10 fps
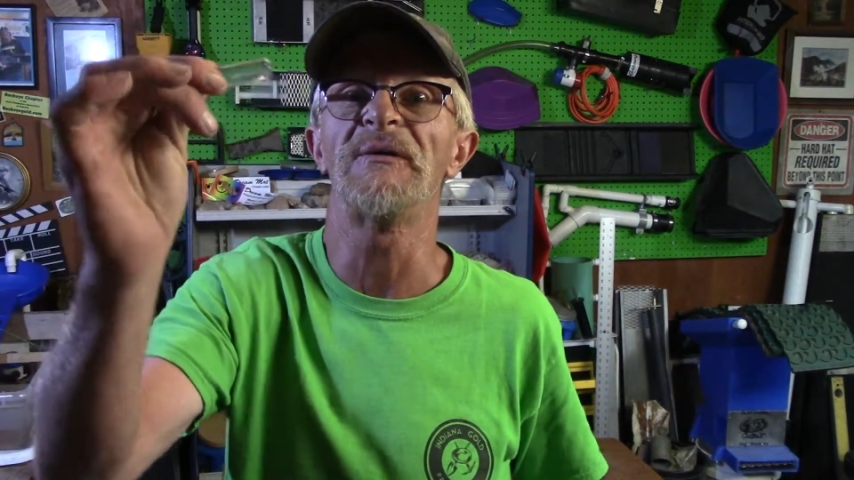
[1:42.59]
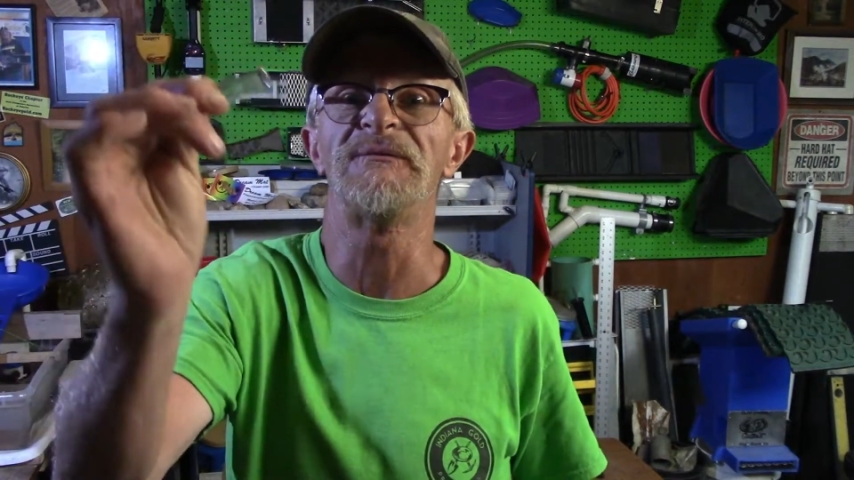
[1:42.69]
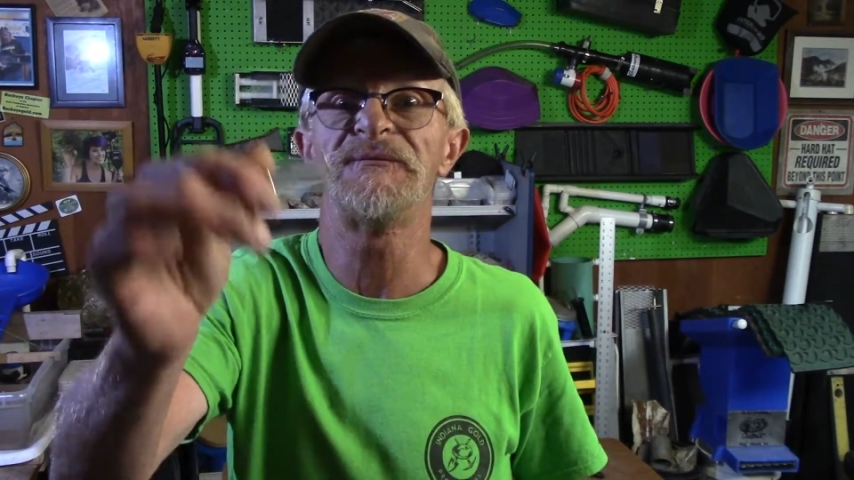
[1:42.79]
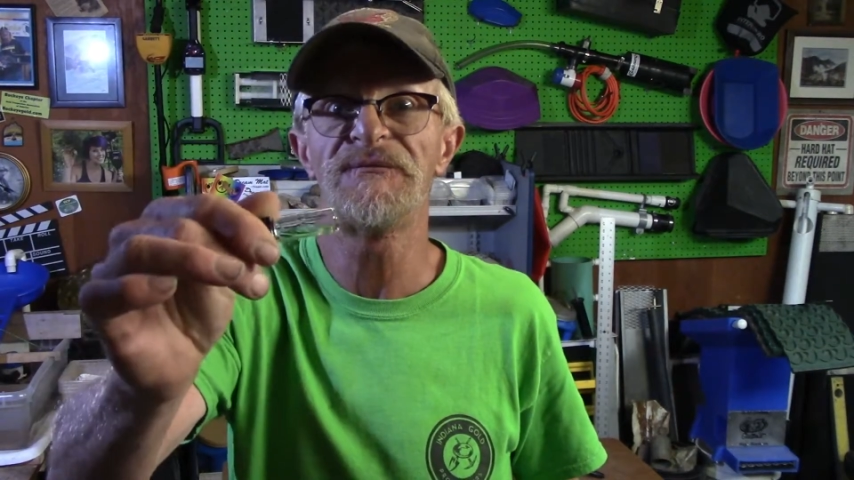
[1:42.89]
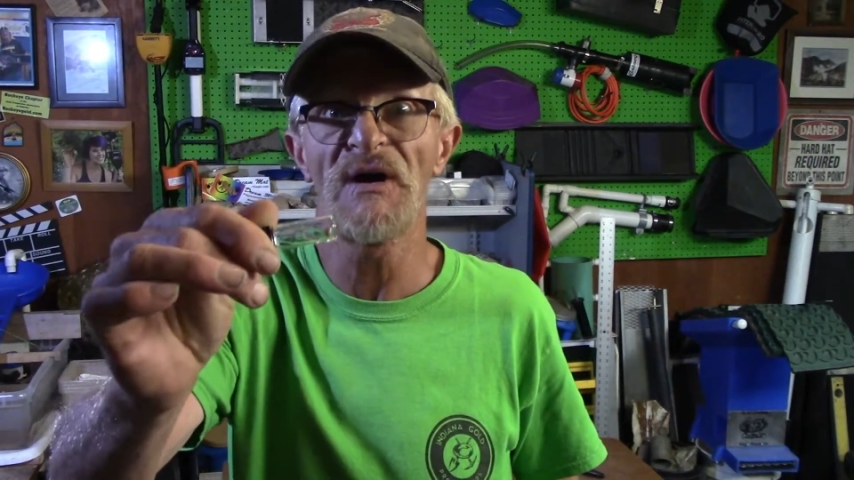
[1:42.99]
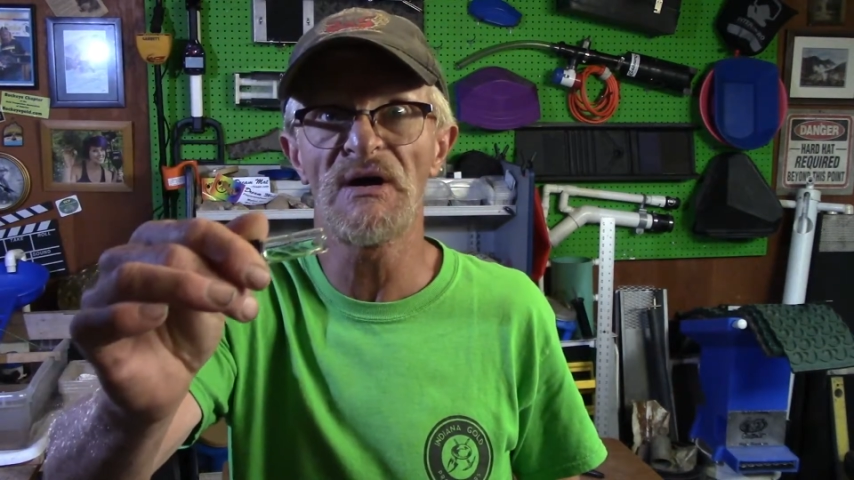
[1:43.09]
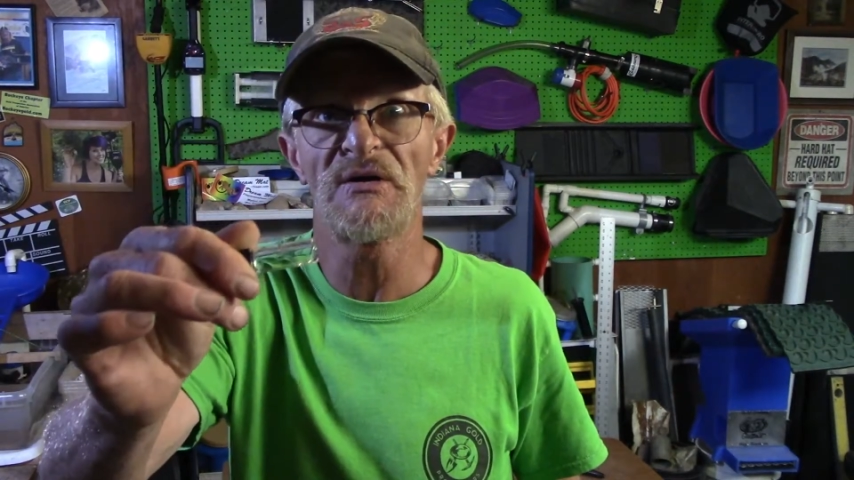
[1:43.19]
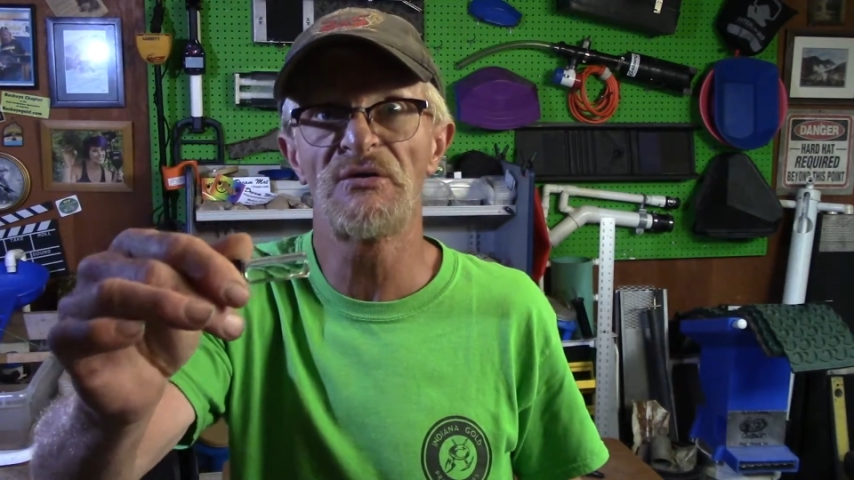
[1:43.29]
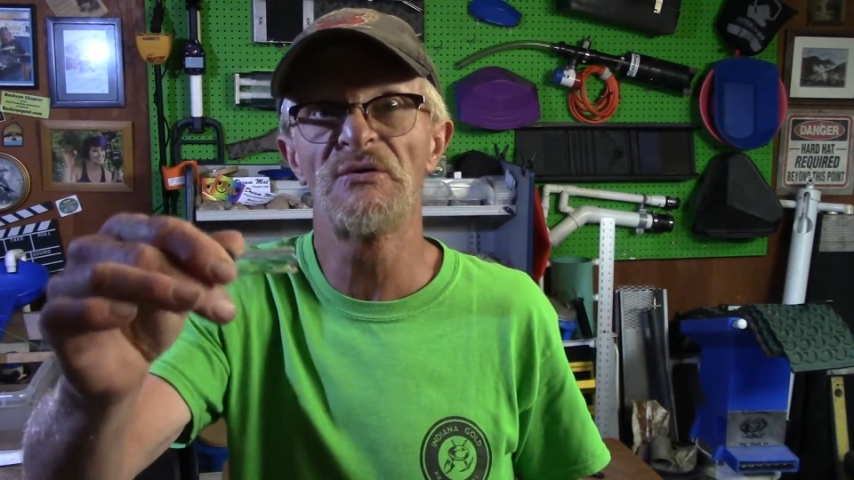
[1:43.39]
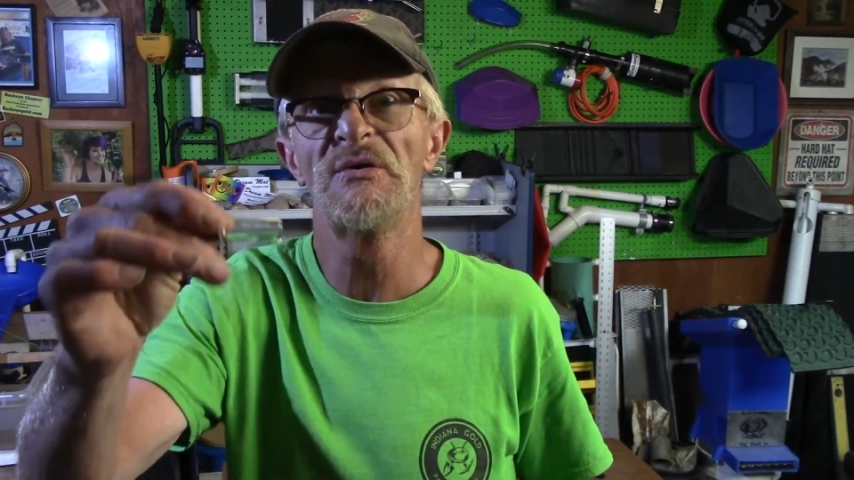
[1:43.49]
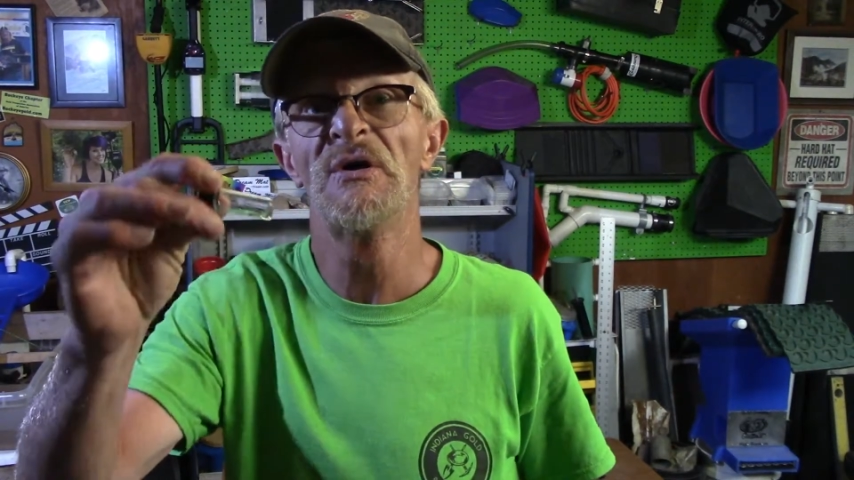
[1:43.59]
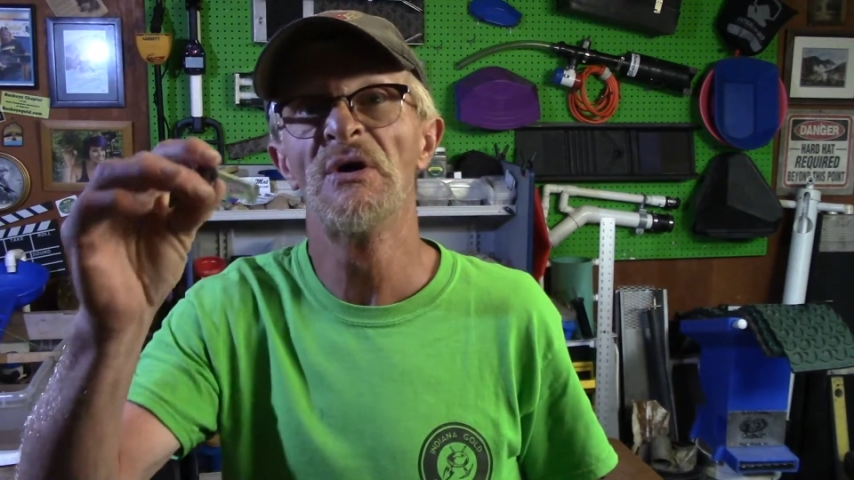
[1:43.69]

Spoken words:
a funnel